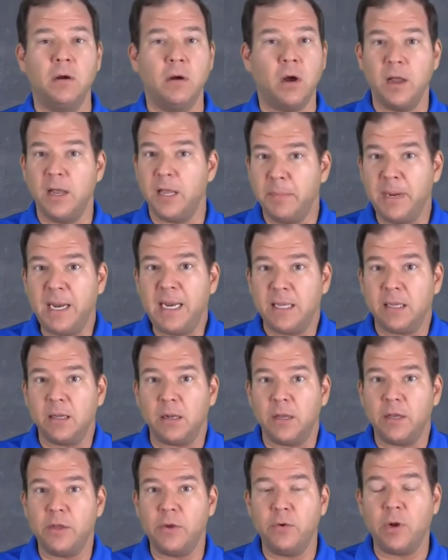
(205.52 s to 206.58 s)

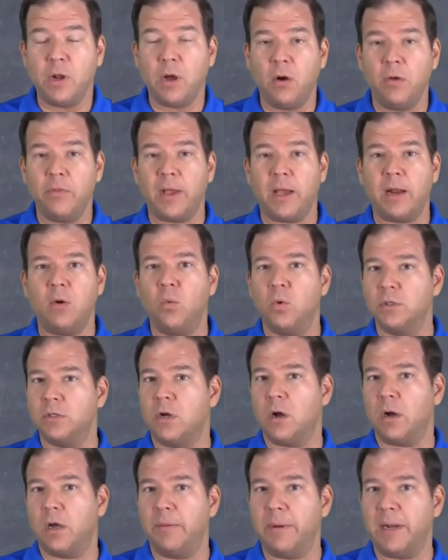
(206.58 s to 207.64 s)
immediately you know that we're
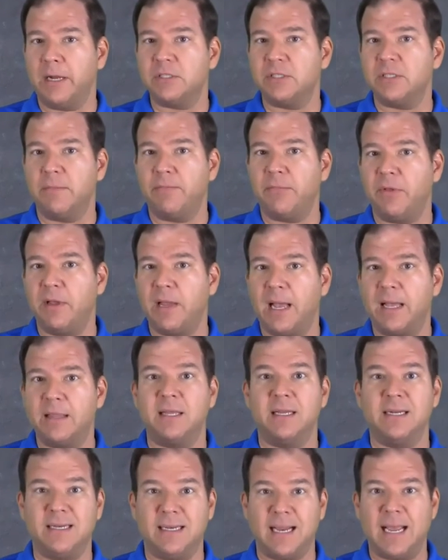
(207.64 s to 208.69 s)
talking about something at
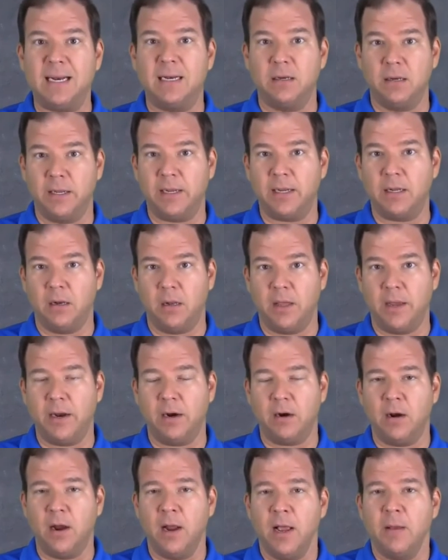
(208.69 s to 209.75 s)
the data link
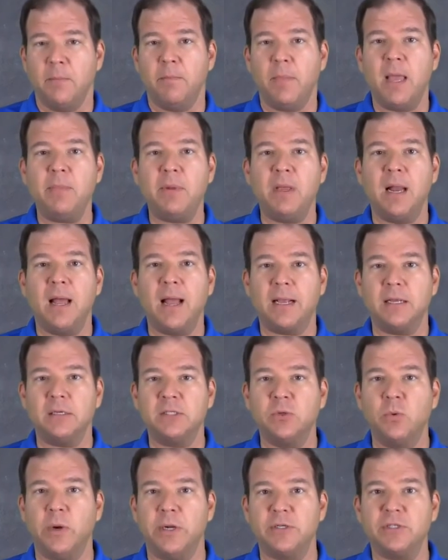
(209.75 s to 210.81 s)
layer, maybe like a
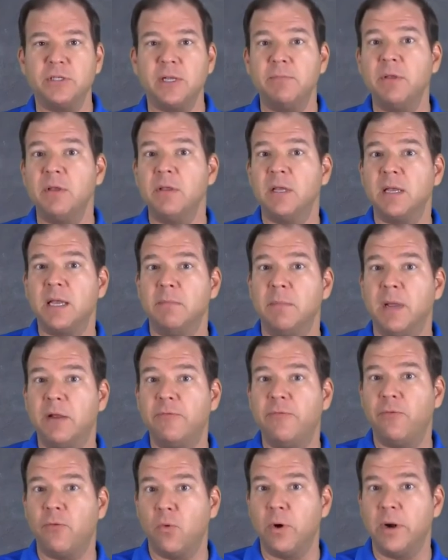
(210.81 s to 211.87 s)
switch, something that can make
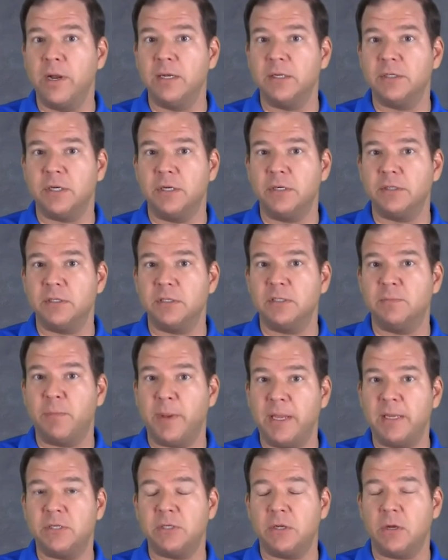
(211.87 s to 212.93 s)
forwarding decisions
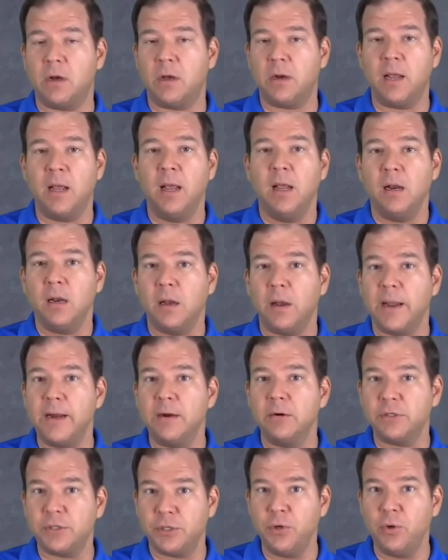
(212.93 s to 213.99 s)
based on
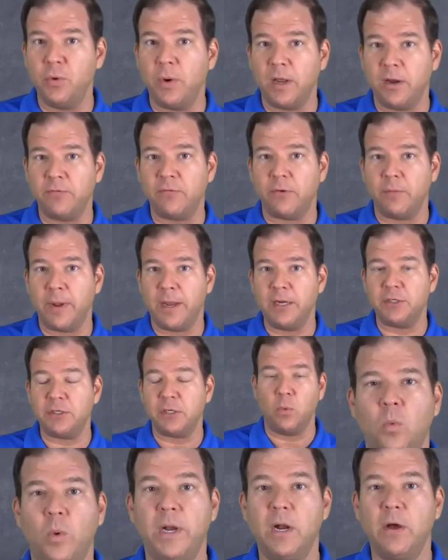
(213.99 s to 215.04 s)
layer 2 information.
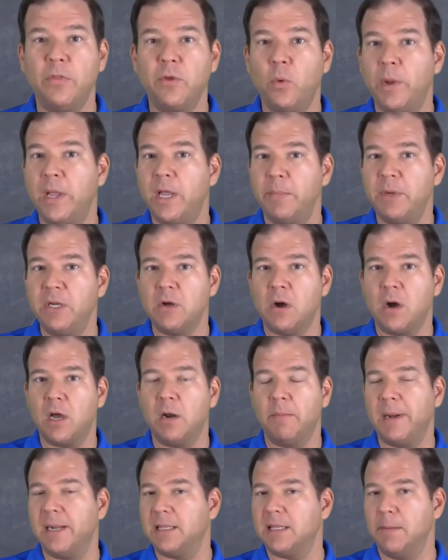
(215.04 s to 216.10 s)
We know that we could be talking
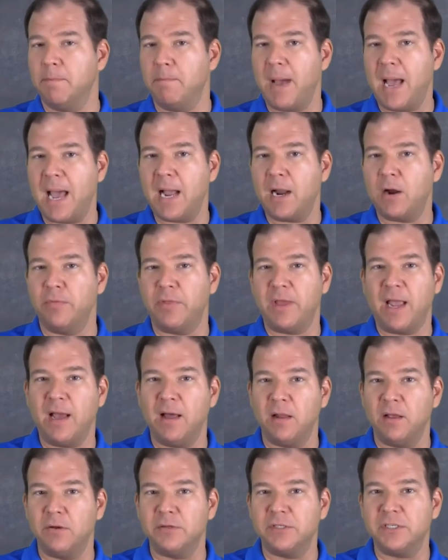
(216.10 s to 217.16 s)
about the MAC or the
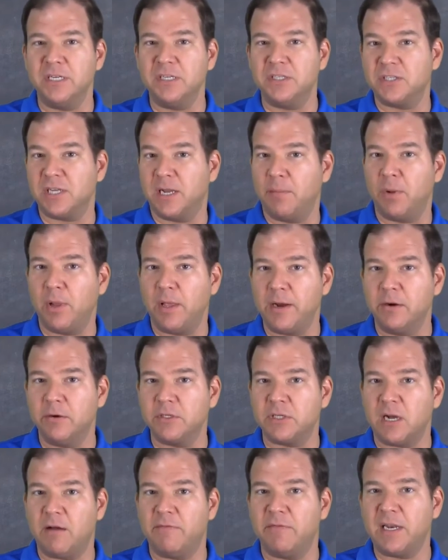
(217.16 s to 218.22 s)
LLC sublayers
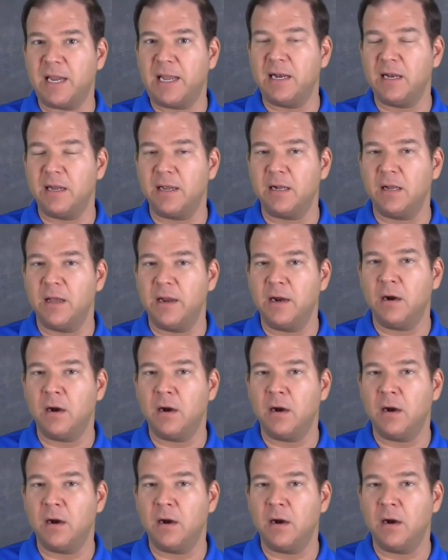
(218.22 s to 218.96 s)
of the data link layer.